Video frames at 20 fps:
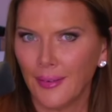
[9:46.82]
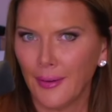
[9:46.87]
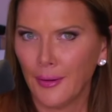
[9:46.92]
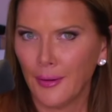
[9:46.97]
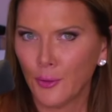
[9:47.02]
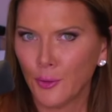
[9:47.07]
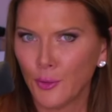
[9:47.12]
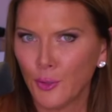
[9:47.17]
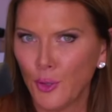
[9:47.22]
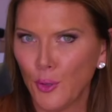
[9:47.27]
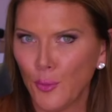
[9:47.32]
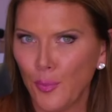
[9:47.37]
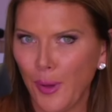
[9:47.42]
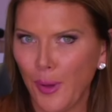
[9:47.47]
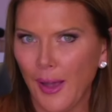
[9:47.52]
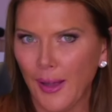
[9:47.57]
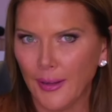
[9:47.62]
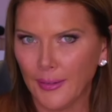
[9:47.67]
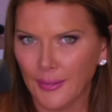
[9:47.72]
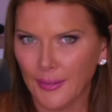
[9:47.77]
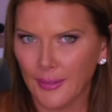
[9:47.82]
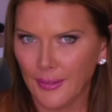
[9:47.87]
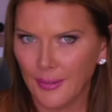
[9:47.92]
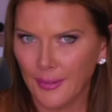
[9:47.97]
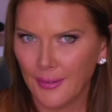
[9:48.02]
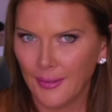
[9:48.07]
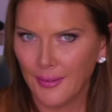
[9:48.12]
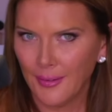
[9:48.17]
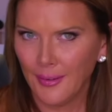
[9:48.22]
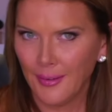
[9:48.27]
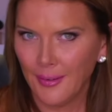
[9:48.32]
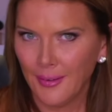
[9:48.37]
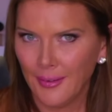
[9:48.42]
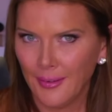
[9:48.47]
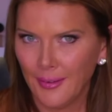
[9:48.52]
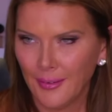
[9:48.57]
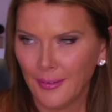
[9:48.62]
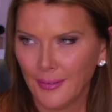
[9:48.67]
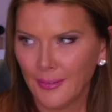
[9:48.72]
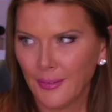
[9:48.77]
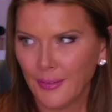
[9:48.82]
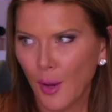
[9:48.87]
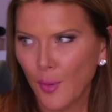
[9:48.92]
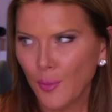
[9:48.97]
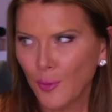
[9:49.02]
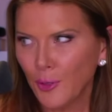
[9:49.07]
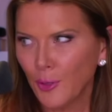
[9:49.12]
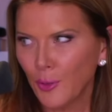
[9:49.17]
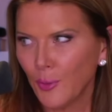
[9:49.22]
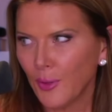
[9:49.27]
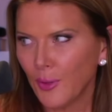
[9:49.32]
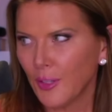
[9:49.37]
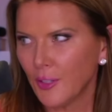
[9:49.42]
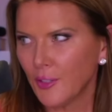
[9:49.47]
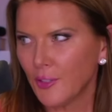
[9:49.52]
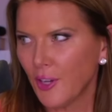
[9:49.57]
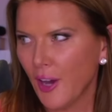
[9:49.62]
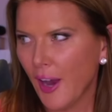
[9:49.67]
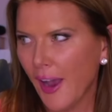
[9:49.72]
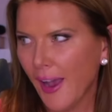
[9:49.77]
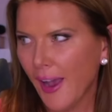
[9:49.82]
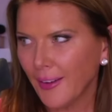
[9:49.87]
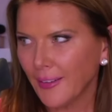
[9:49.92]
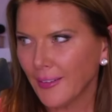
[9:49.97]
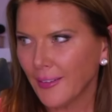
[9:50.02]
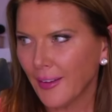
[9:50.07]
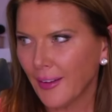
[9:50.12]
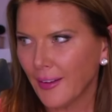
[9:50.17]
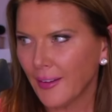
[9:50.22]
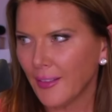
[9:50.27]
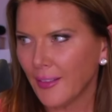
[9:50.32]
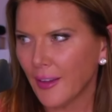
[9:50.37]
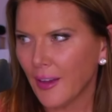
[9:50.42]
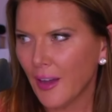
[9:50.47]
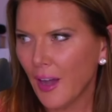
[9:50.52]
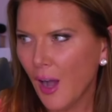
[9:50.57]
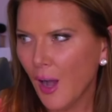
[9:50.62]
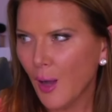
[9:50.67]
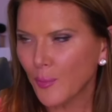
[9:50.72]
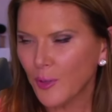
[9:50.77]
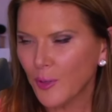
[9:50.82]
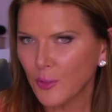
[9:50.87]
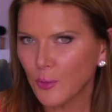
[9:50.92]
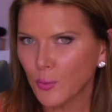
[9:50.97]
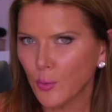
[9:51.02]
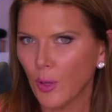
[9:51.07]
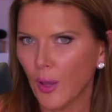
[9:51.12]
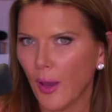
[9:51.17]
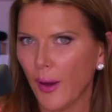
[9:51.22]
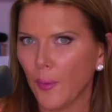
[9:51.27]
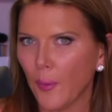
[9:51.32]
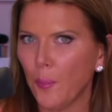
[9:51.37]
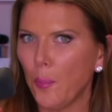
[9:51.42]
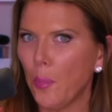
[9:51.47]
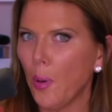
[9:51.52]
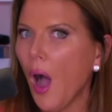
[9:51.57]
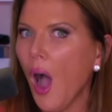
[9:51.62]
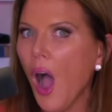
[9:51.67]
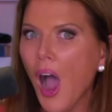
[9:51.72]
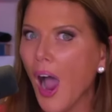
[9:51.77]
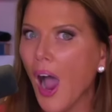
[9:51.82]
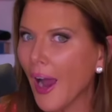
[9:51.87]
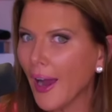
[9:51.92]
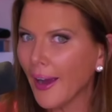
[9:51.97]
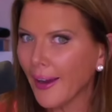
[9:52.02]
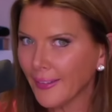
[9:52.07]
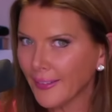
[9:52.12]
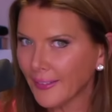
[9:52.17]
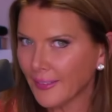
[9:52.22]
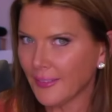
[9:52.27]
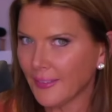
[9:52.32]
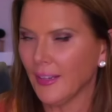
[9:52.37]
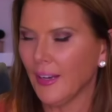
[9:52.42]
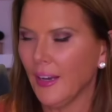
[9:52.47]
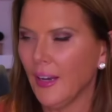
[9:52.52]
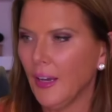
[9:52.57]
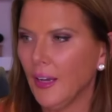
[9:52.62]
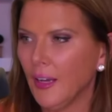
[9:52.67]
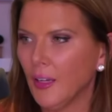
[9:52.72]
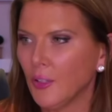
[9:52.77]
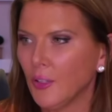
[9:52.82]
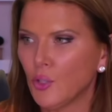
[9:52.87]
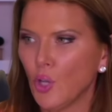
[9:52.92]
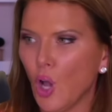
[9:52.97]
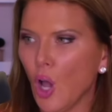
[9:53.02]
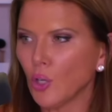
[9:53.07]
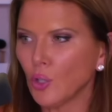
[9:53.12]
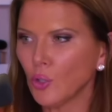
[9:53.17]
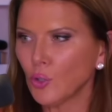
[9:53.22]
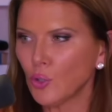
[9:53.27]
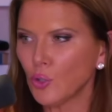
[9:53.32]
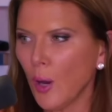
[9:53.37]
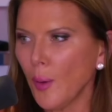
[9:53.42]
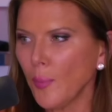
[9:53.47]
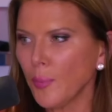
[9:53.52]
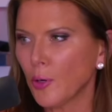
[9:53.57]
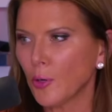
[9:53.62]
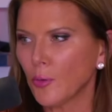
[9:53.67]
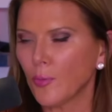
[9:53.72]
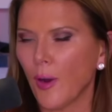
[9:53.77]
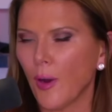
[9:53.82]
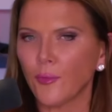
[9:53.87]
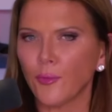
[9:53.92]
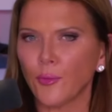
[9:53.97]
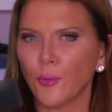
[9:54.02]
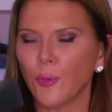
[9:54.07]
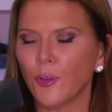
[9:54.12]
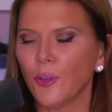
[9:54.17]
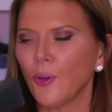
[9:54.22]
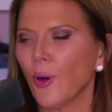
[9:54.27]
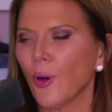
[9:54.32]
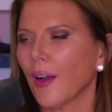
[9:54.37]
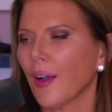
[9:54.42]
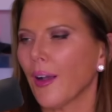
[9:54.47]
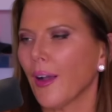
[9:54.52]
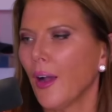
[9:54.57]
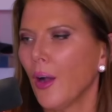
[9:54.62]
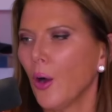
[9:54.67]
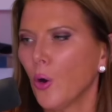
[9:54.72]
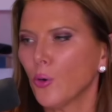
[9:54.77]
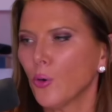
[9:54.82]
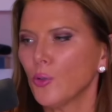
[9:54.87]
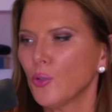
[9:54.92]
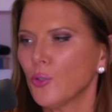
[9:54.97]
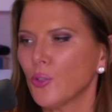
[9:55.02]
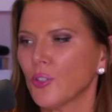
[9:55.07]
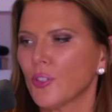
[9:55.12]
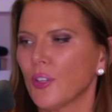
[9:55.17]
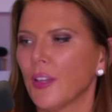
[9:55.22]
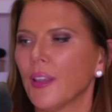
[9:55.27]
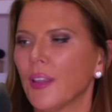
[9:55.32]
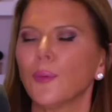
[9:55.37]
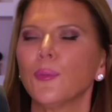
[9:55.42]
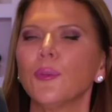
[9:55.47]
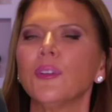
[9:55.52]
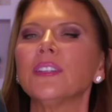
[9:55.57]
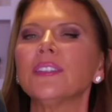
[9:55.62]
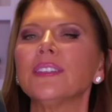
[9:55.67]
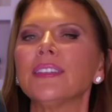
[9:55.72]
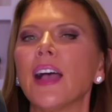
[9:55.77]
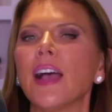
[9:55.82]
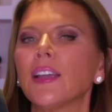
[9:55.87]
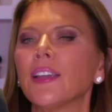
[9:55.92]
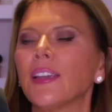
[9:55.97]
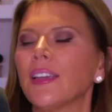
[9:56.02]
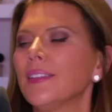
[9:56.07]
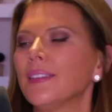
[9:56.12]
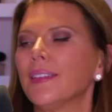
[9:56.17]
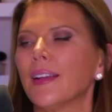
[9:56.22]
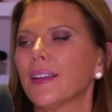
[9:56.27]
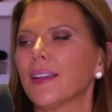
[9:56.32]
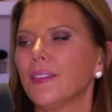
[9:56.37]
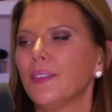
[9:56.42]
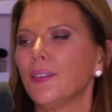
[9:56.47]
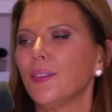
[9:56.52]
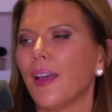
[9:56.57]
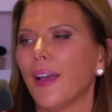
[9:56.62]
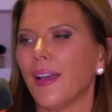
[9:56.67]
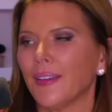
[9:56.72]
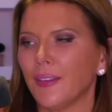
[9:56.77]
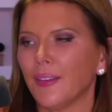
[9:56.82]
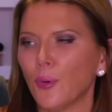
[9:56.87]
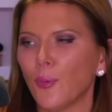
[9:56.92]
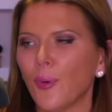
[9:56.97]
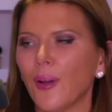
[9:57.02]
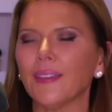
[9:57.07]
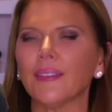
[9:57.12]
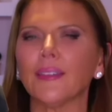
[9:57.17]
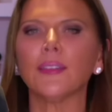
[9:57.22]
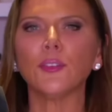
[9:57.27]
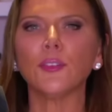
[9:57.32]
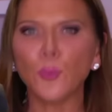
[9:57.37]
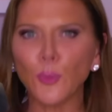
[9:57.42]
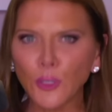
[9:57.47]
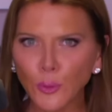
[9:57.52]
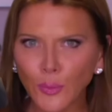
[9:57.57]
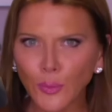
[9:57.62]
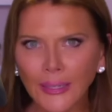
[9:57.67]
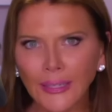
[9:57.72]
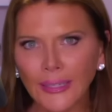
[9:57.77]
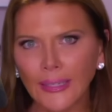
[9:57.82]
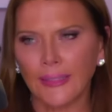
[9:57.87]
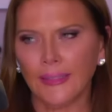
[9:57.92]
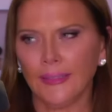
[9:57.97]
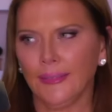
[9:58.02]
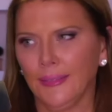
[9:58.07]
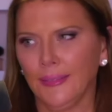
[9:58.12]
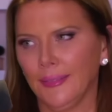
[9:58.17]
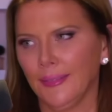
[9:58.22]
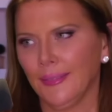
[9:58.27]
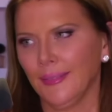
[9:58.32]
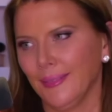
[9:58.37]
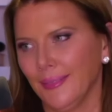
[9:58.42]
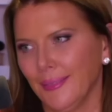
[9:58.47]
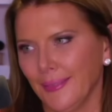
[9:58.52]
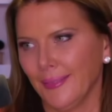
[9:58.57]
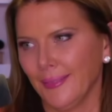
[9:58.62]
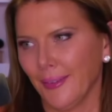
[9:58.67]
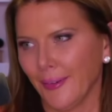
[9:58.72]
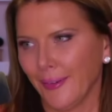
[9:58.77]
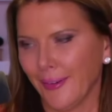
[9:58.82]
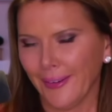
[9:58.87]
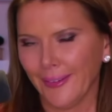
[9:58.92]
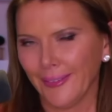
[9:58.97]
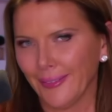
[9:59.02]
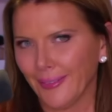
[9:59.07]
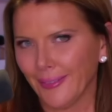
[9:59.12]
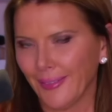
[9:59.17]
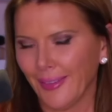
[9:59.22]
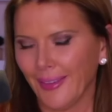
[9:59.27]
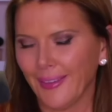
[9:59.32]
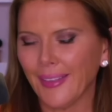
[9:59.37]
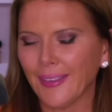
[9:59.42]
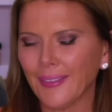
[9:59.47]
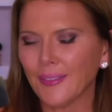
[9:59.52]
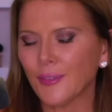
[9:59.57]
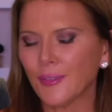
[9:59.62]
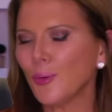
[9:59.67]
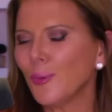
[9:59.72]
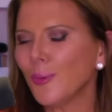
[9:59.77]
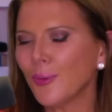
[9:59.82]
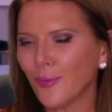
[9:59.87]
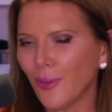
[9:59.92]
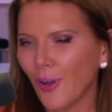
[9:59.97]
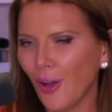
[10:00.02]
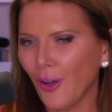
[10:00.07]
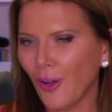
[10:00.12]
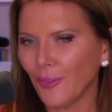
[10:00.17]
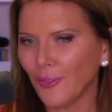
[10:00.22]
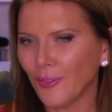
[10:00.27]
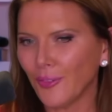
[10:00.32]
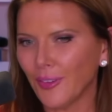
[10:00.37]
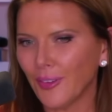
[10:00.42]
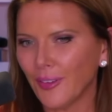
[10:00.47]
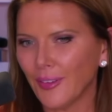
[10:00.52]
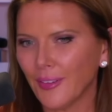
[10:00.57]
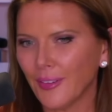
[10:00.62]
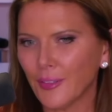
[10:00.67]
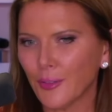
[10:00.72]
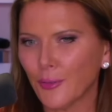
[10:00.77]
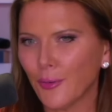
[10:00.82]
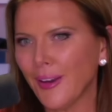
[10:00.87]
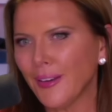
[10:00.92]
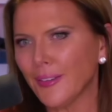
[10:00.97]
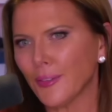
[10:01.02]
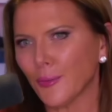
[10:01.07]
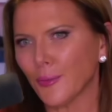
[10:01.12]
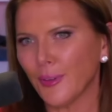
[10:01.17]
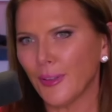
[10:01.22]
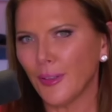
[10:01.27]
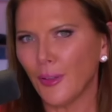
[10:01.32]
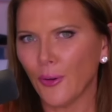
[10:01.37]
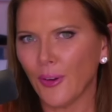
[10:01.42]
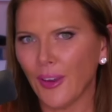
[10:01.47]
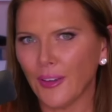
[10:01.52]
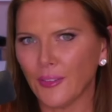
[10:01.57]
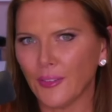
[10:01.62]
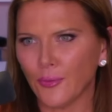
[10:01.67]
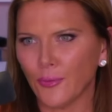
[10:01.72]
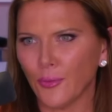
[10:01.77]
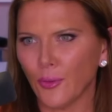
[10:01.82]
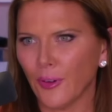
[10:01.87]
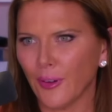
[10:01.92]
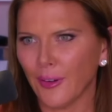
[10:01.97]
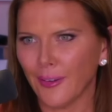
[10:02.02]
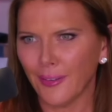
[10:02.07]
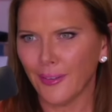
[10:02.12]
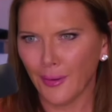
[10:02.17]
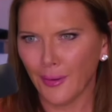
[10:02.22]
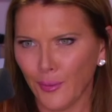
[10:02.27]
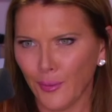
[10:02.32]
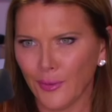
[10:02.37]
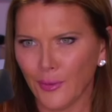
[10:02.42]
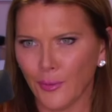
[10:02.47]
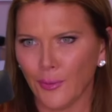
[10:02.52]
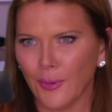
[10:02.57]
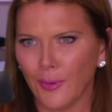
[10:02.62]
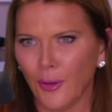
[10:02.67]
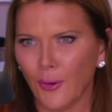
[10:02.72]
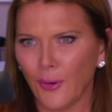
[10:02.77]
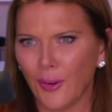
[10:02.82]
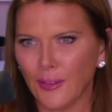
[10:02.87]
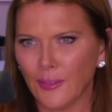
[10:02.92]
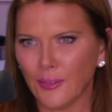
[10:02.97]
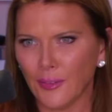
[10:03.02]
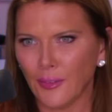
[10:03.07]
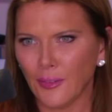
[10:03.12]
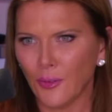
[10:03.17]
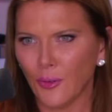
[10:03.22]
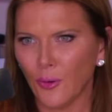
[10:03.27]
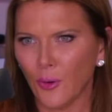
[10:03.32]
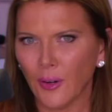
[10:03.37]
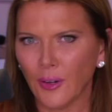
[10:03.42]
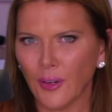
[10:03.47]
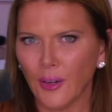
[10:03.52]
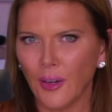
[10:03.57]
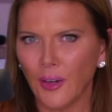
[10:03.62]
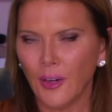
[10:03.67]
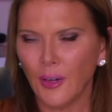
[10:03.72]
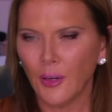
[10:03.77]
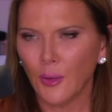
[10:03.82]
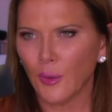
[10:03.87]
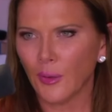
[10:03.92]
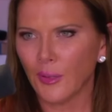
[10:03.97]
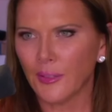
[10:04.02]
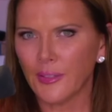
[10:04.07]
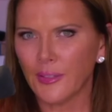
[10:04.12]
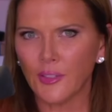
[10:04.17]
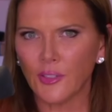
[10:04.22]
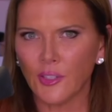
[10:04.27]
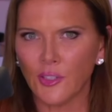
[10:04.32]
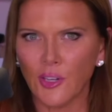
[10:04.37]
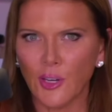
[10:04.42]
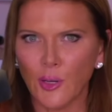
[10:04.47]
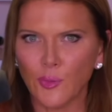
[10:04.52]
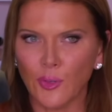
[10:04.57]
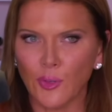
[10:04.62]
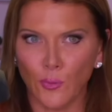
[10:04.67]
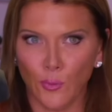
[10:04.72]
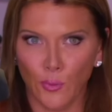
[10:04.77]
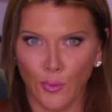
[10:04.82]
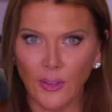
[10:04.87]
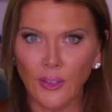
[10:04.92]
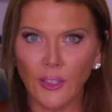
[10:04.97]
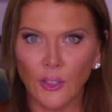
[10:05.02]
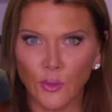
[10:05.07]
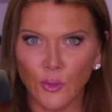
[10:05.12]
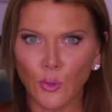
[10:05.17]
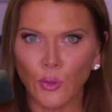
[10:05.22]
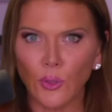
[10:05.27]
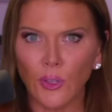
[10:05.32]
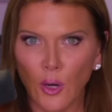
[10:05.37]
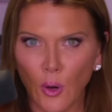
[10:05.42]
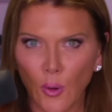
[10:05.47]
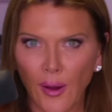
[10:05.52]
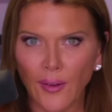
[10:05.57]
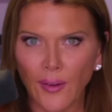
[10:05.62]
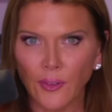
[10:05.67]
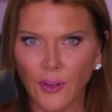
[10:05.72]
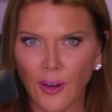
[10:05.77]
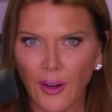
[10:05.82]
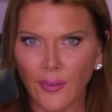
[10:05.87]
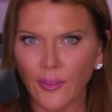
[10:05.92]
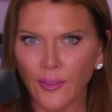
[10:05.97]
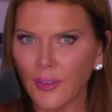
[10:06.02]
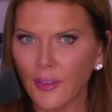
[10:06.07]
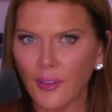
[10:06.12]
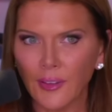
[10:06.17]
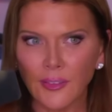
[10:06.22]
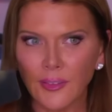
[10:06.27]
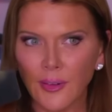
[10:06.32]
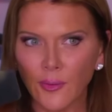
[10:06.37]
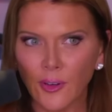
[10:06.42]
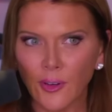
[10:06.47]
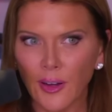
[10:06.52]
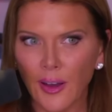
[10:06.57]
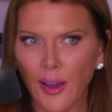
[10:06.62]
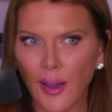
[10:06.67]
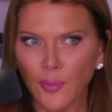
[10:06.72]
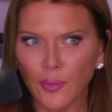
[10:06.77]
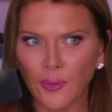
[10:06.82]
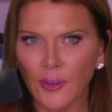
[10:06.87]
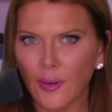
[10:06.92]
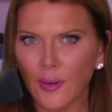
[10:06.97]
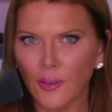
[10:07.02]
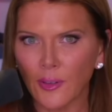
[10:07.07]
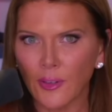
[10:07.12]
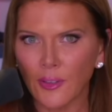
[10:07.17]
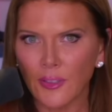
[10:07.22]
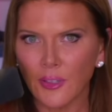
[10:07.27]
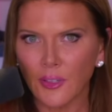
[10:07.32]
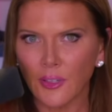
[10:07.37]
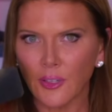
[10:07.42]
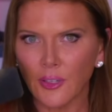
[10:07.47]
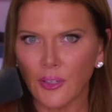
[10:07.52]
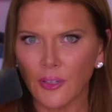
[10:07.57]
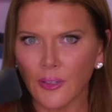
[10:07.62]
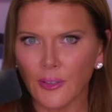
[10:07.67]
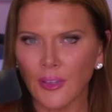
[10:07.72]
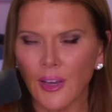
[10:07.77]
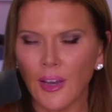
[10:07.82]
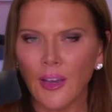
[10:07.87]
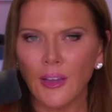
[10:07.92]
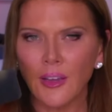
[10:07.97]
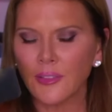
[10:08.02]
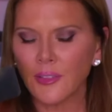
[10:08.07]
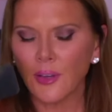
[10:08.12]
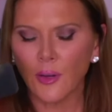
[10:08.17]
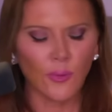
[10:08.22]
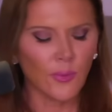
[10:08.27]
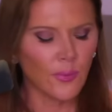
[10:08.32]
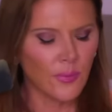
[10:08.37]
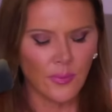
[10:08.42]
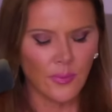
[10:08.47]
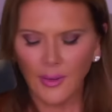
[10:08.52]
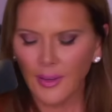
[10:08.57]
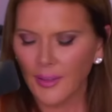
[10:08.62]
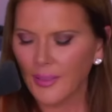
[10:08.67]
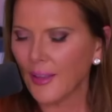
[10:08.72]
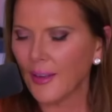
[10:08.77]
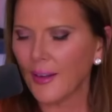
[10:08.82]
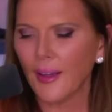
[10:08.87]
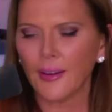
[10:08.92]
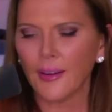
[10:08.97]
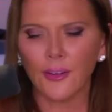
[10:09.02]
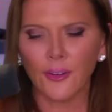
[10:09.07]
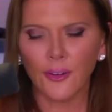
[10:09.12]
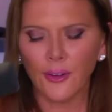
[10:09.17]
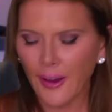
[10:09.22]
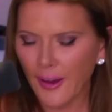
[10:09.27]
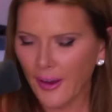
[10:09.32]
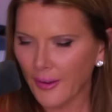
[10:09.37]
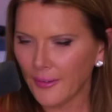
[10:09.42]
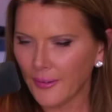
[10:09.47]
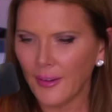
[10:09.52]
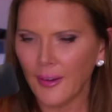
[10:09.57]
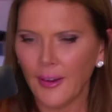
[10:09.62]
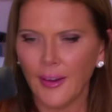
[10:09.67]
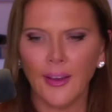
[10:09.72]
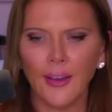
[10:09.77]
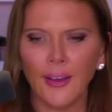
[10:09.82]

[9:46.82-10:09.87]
here's the but. Some of you in the chat and in the comments were like, but Donald Trump could run from New York or New Jersey. Let me just tell you, he's not going to do that. You know why? He's got too much money, All right. Like, that's too involved. It's great to relocate to Florida. he wants to relocate to New York where Letitia James can really and truly go after everything? It's never going to happen. Never in a zillion years. So get that out of your head.